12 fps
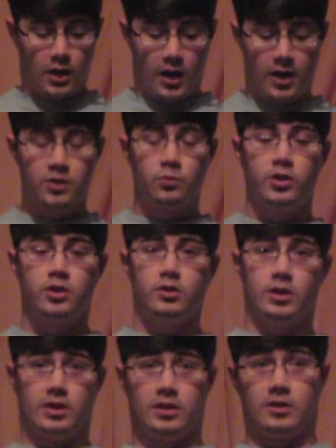
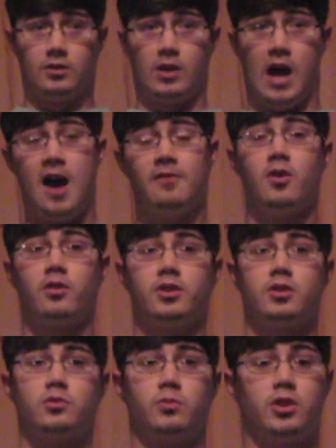Eye
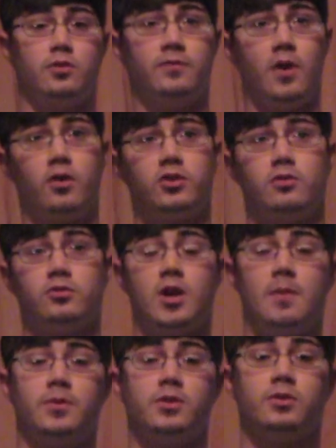focus is when you focus on
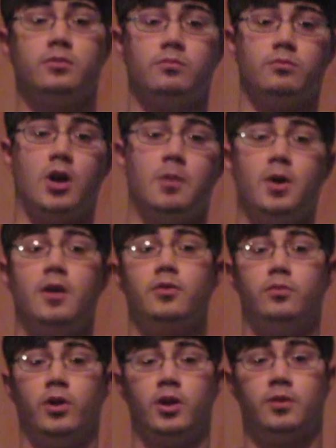something
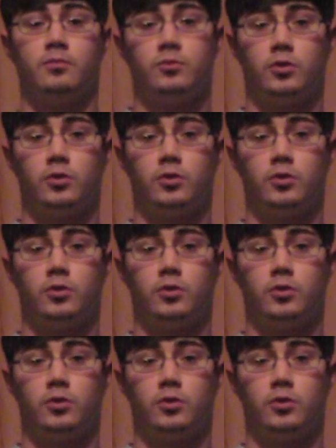above the rim,